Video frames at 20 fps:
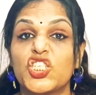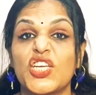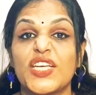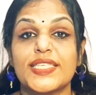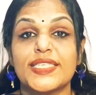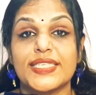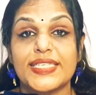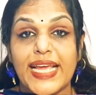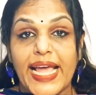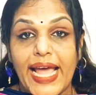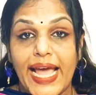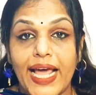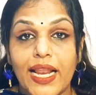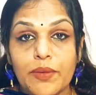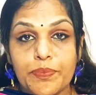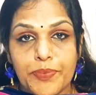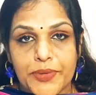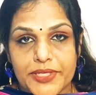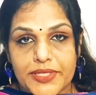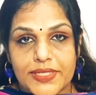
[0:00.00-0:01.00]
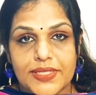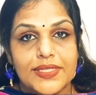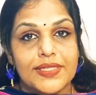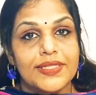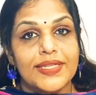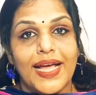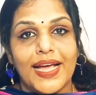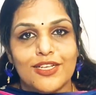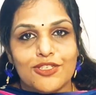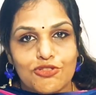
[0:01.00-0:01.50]
just help us,
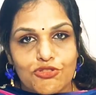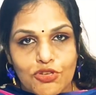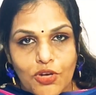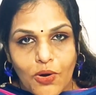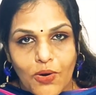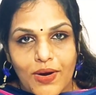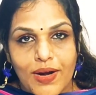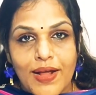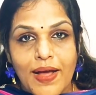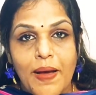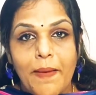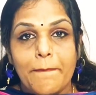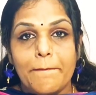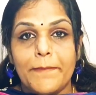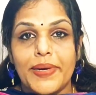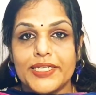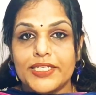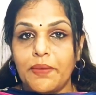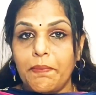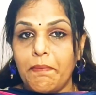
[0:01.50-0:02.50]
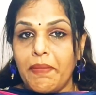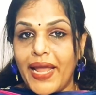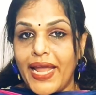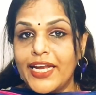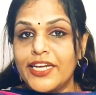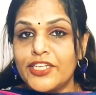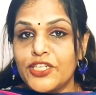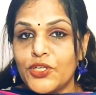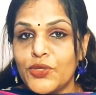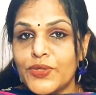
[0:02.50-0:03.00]
that's all. But the
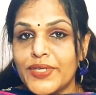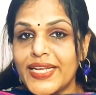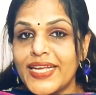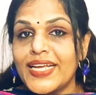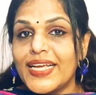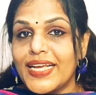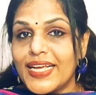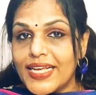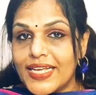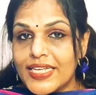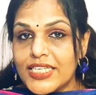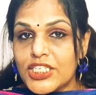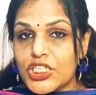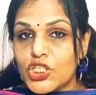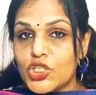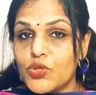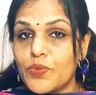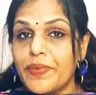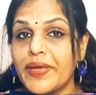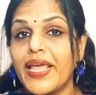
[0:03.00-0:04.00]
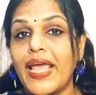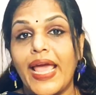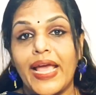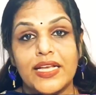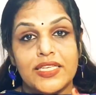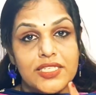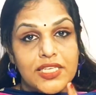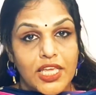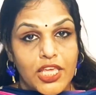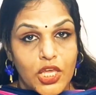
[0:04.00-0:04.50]
main duty is to be
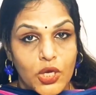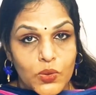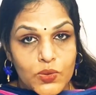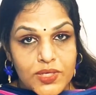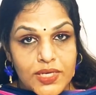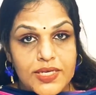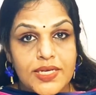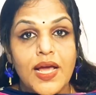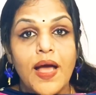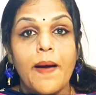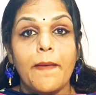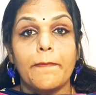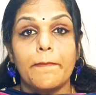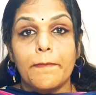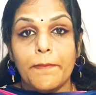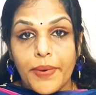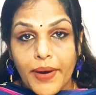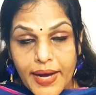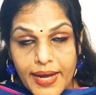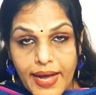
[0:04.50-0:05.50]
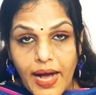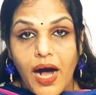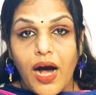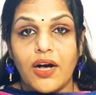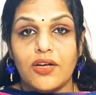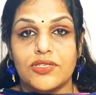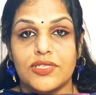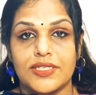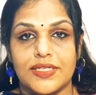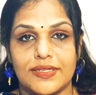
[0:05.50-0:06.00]
executed by
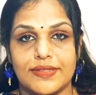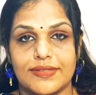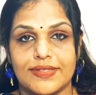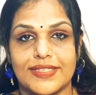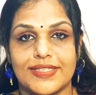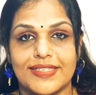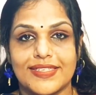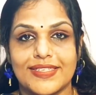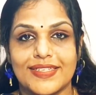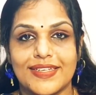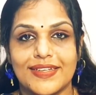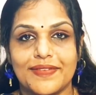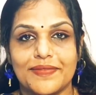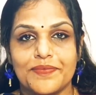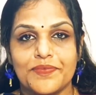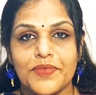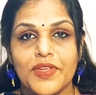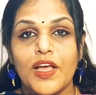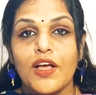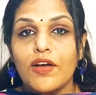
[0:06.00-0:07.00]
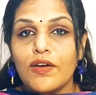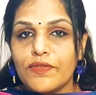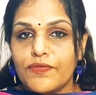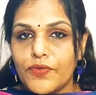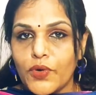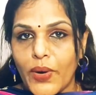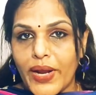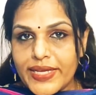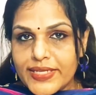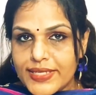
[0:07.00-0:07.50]
ourselves.
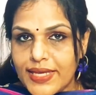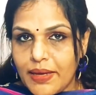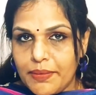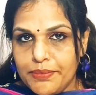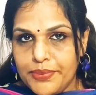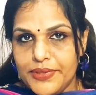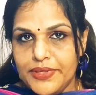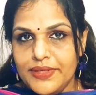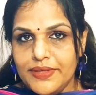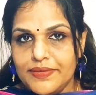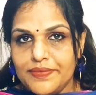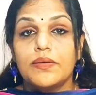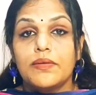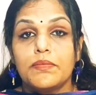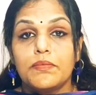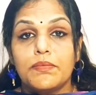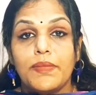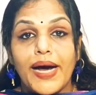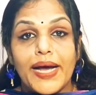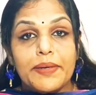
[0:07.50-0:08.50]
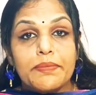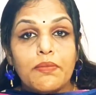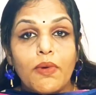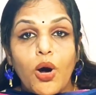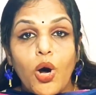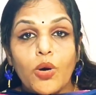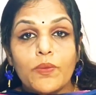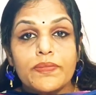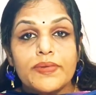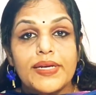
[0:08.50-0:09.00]
For example, my
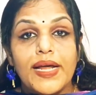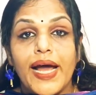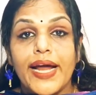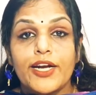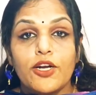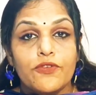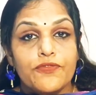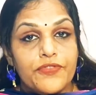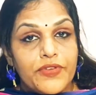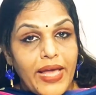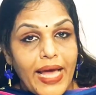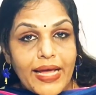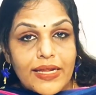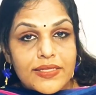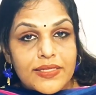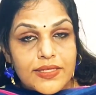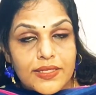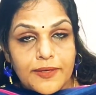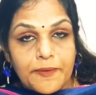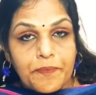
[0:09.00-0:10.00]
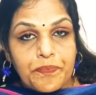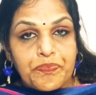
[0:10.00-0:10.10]
mom died of cancer.